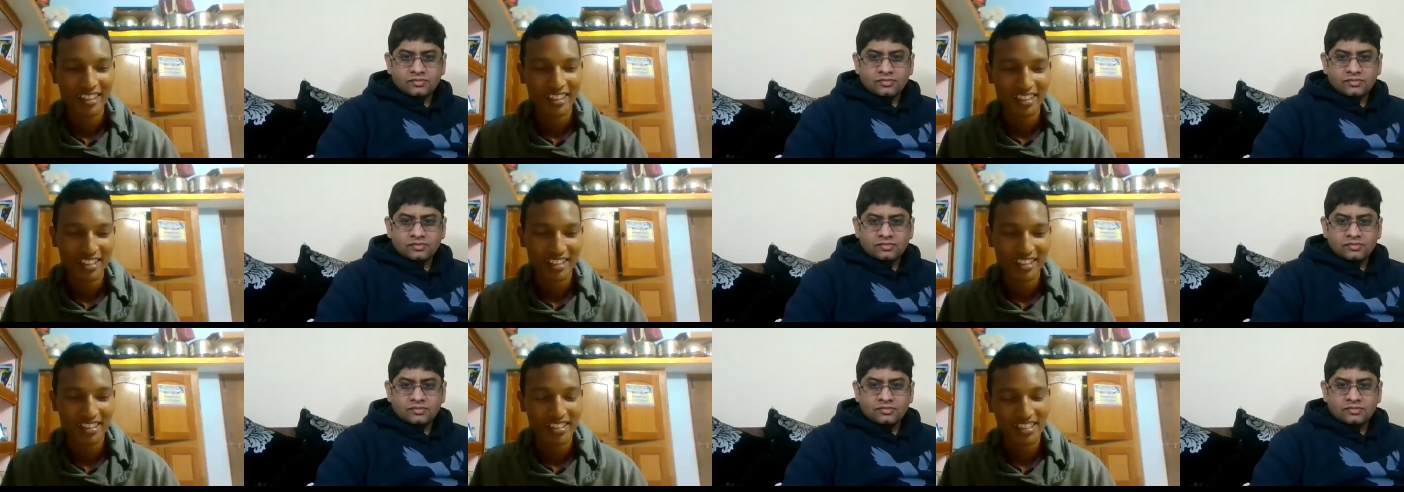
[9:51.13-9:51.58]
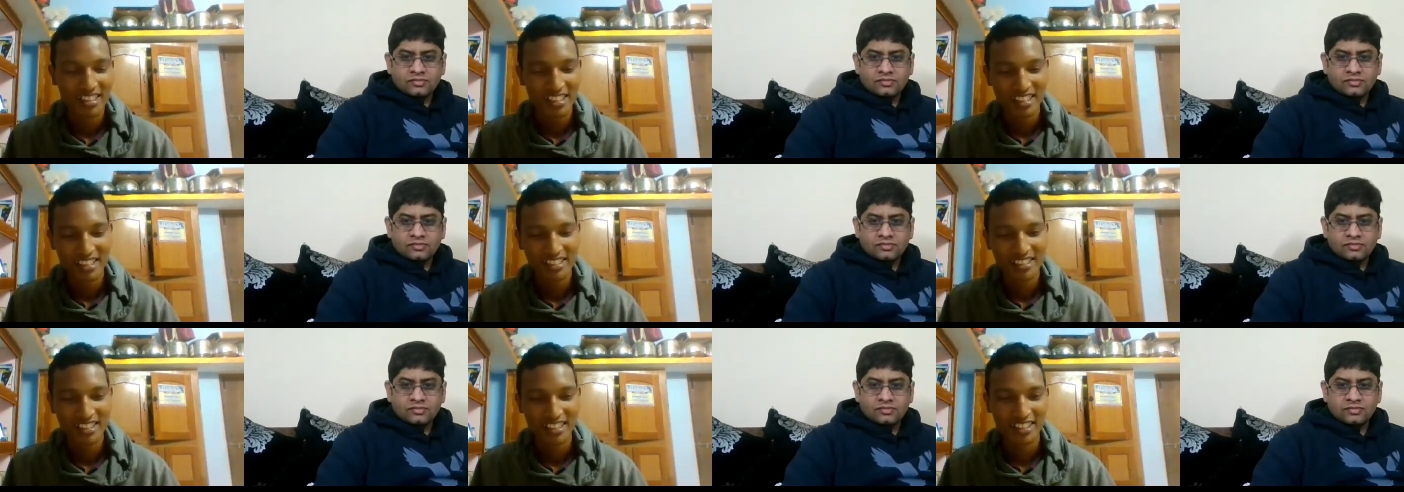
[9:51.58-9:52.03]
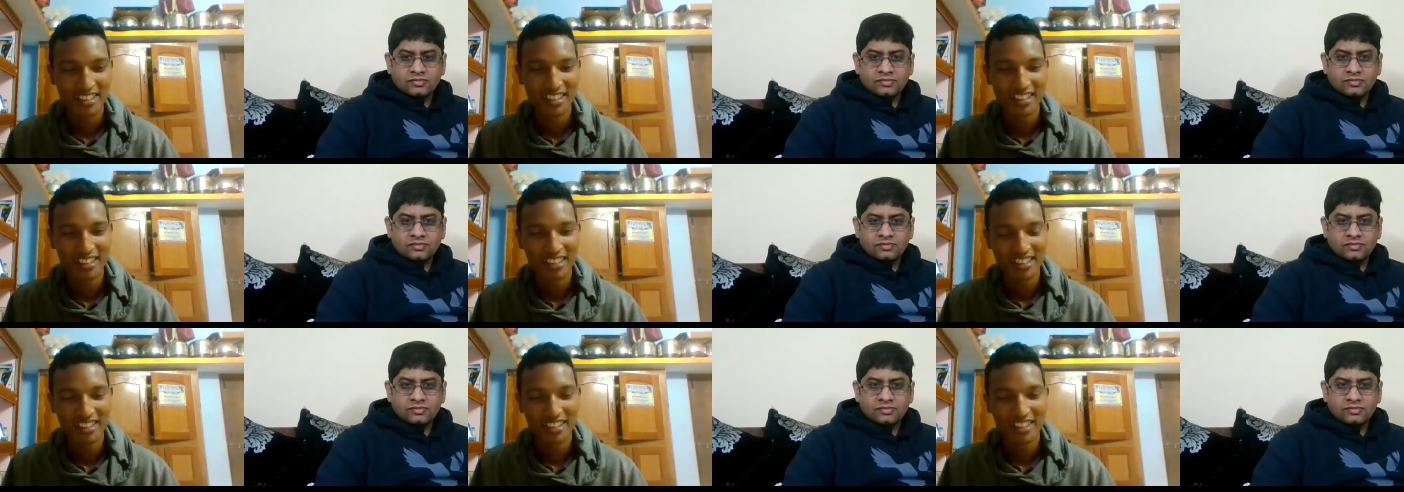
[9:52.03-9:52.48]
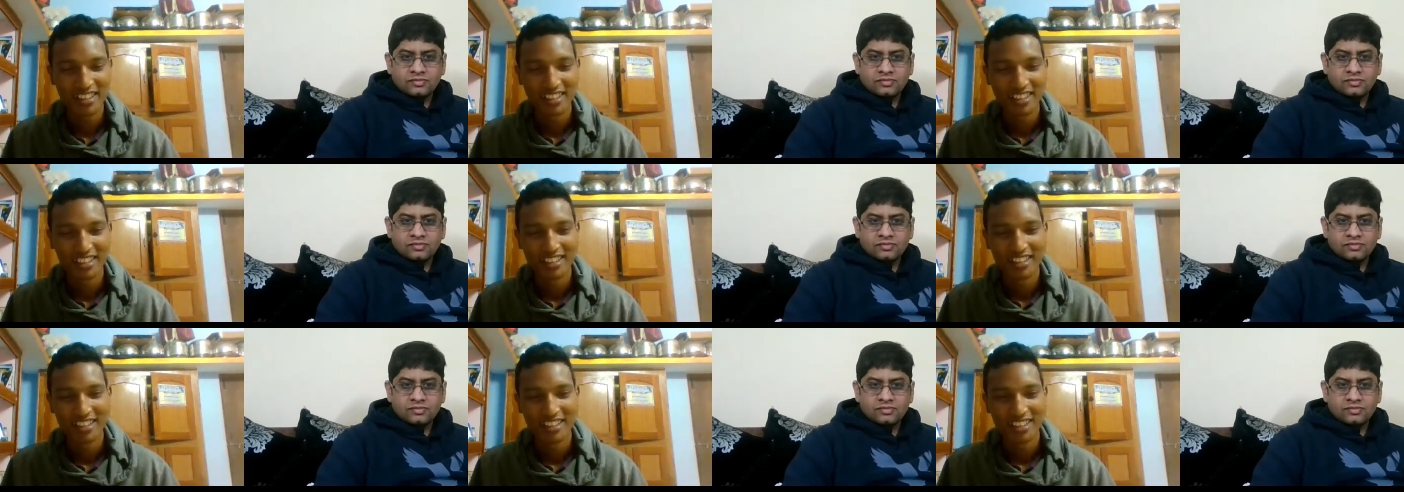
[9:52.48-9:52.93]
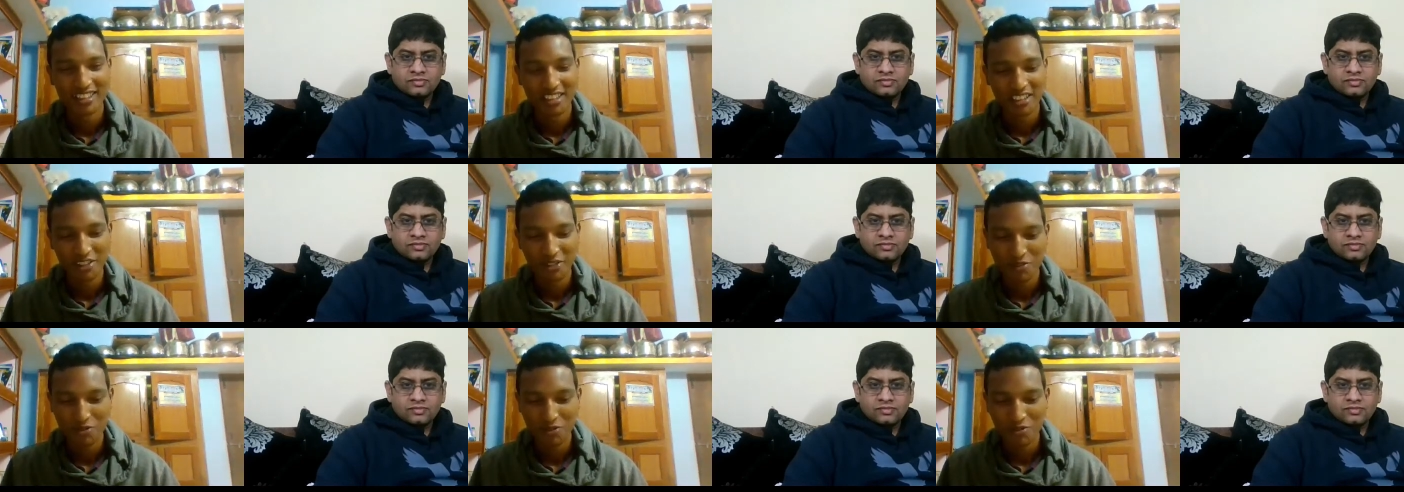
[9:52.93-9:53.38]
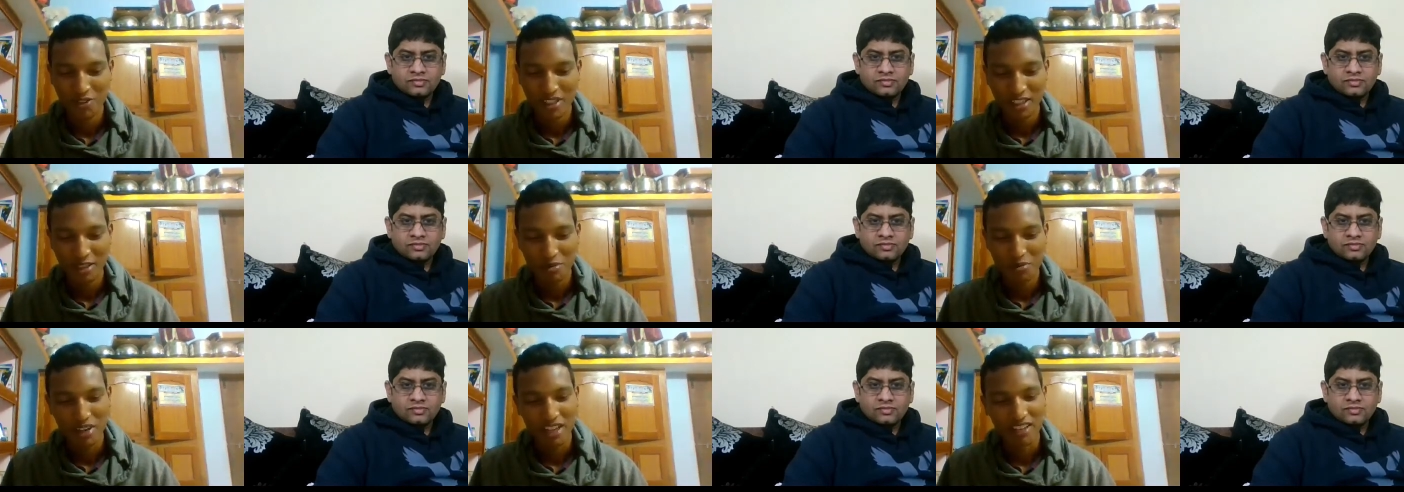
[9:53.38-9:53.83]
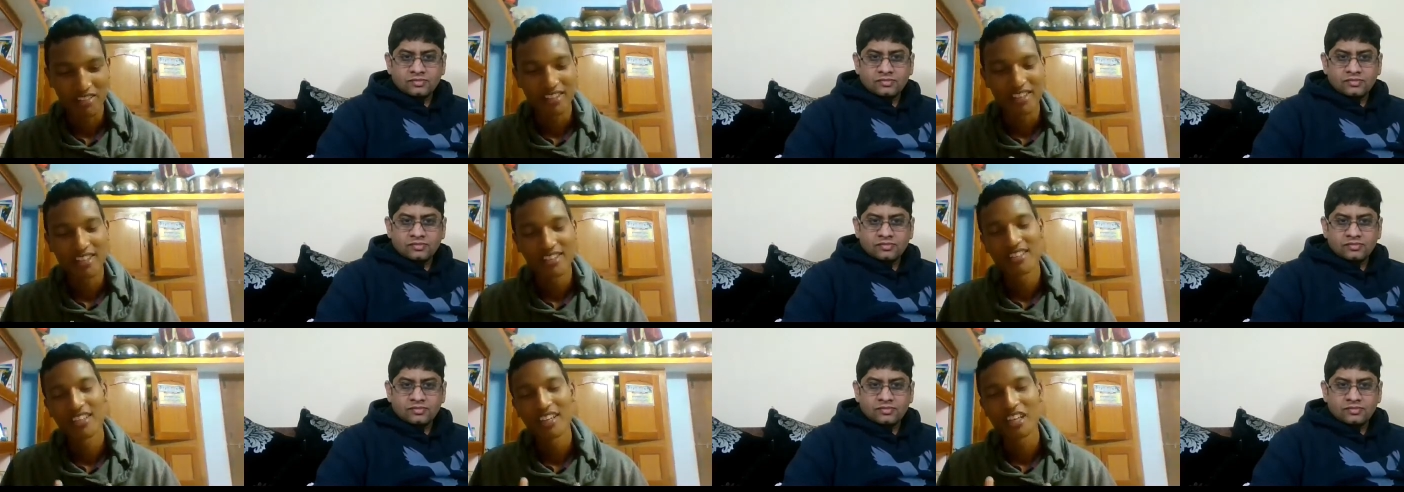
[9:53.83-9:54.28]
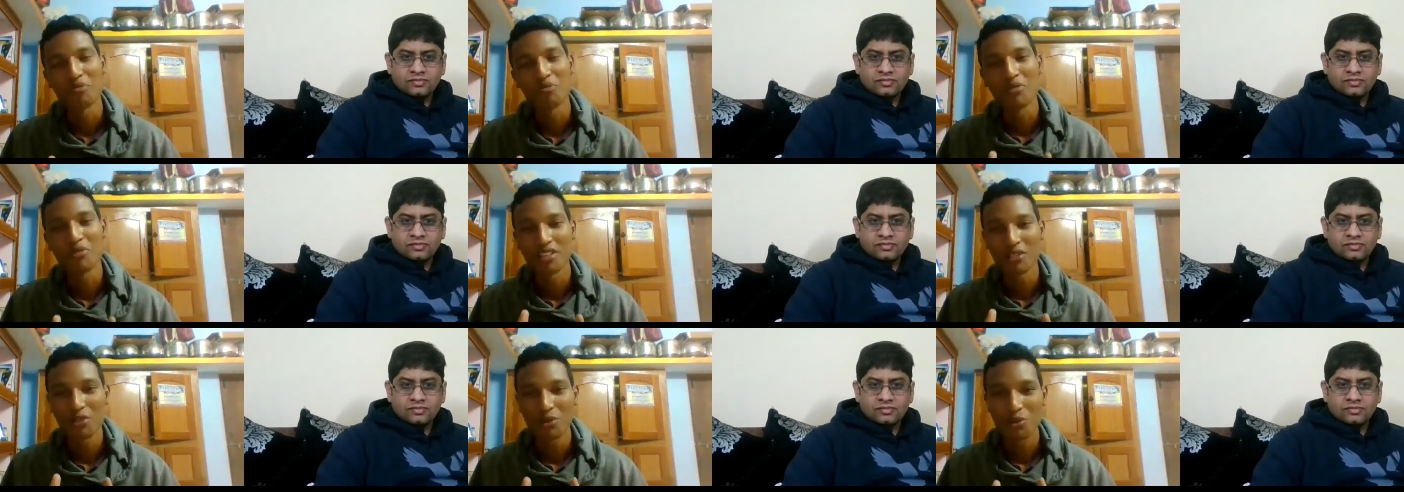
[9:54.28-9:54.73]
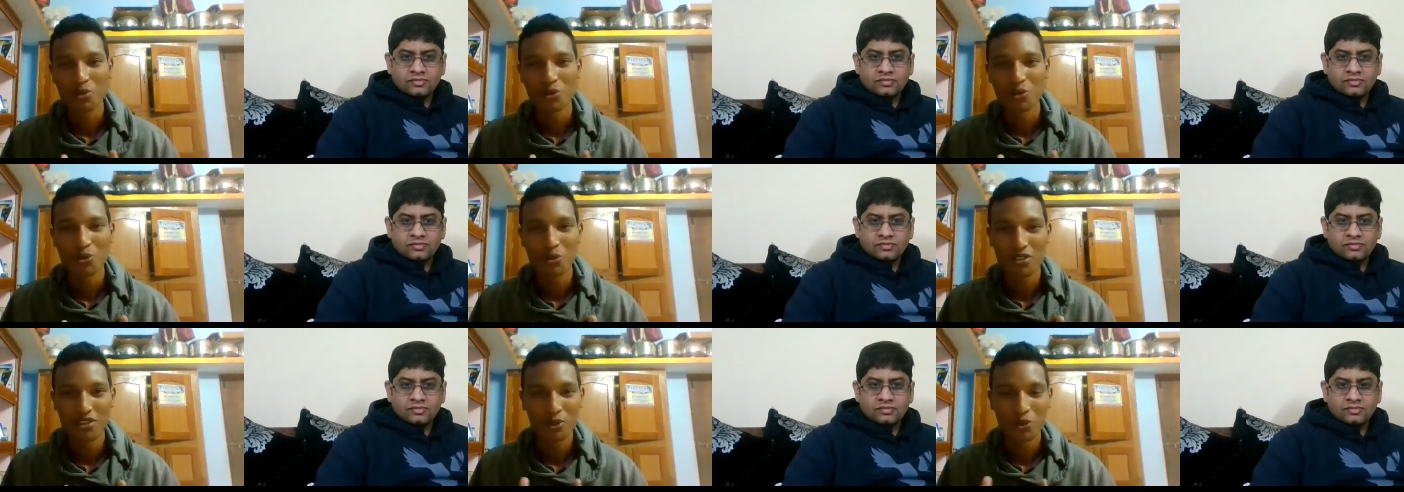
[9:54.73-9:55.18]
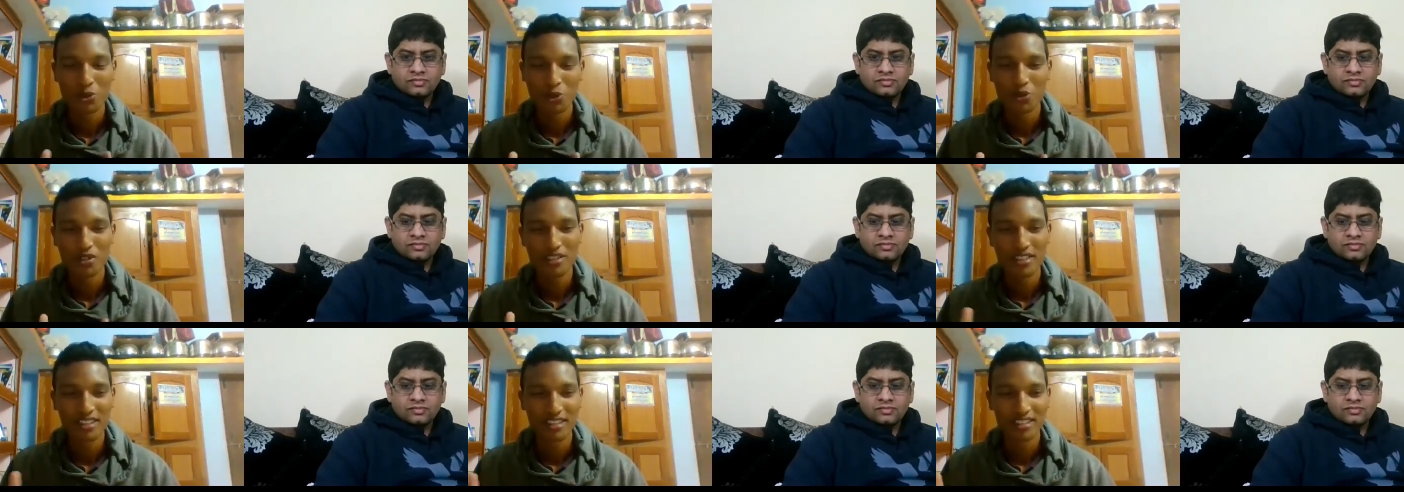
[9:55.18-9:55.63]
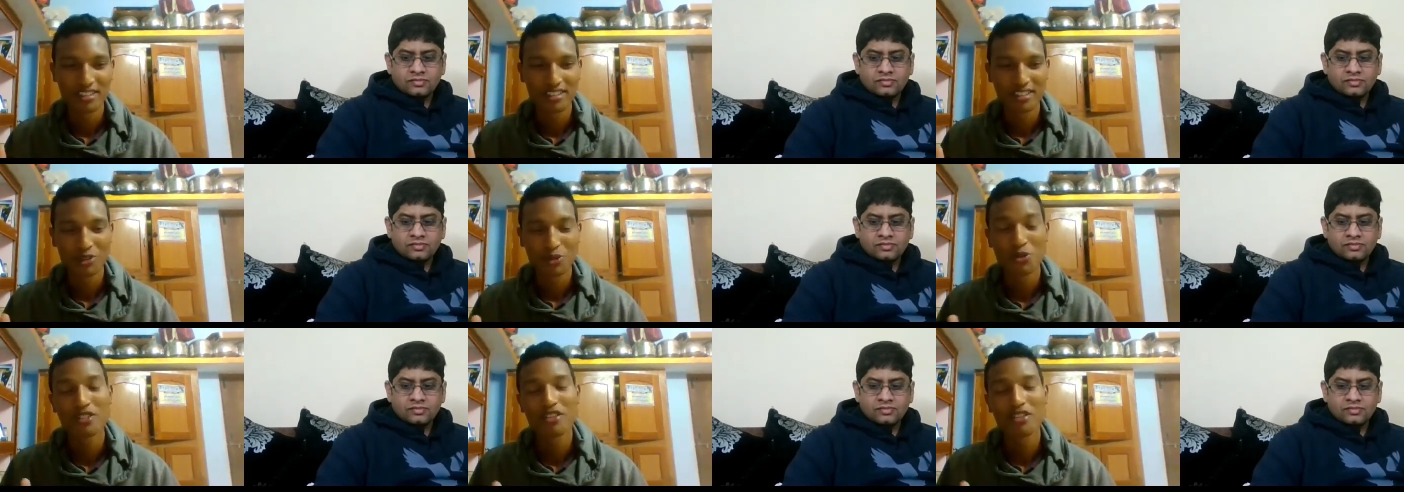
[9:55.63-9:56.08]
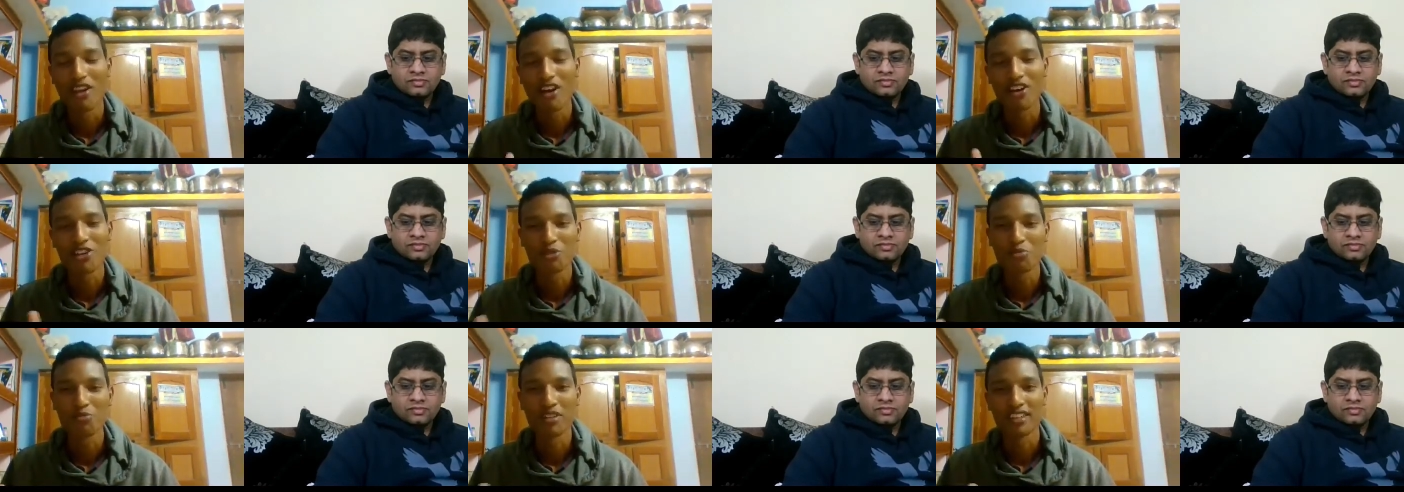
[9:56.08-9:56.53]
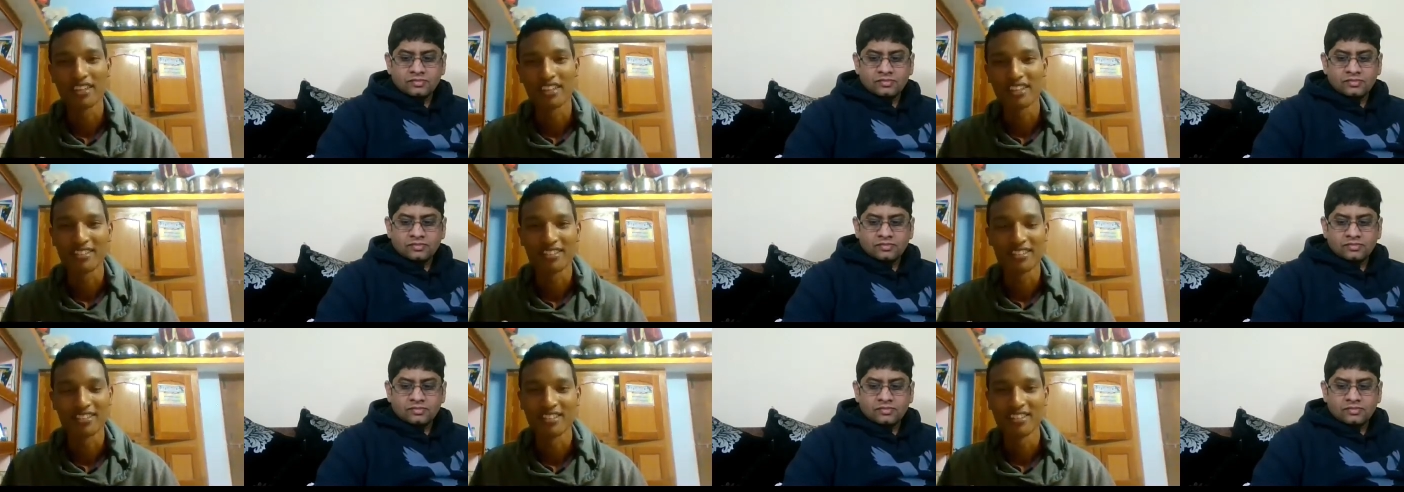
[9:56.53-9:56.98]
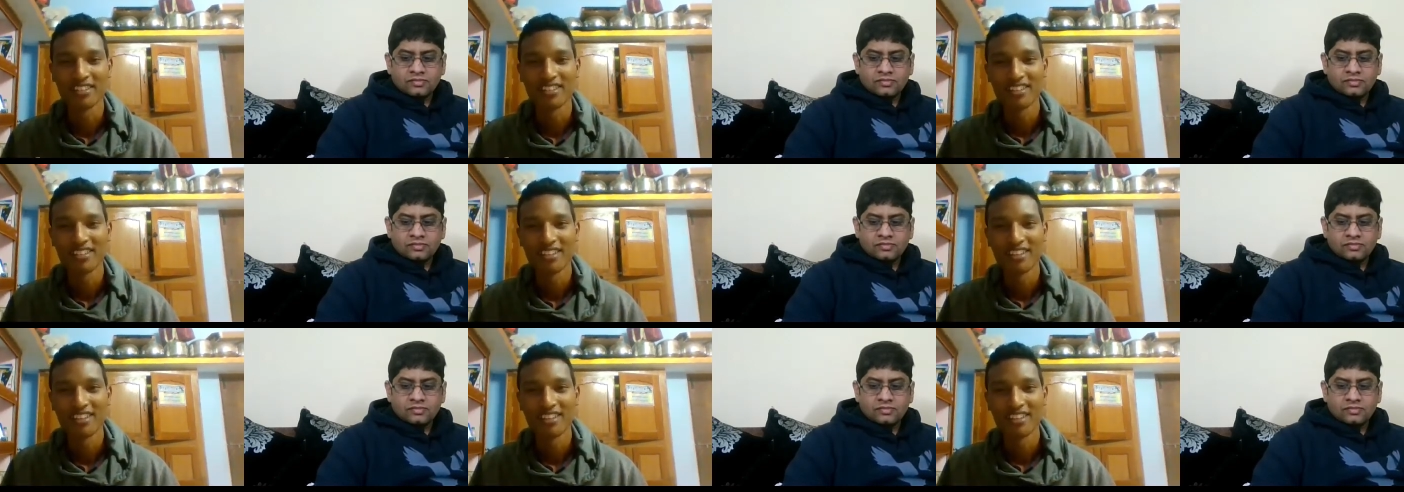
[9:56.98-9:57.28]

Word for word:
Speaker 1: uh, she said that uh, we privatize the companies who, who is in who is loss making, sir.